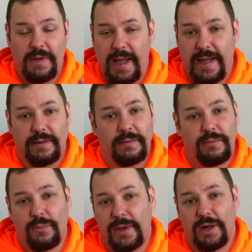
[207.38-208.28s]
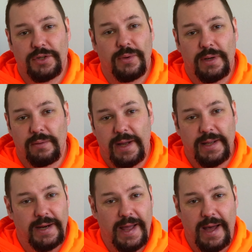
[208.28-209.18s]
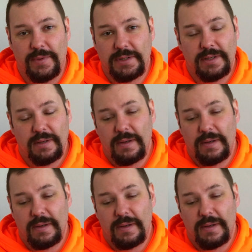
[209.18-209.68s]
hey, we all do it, right? It happens.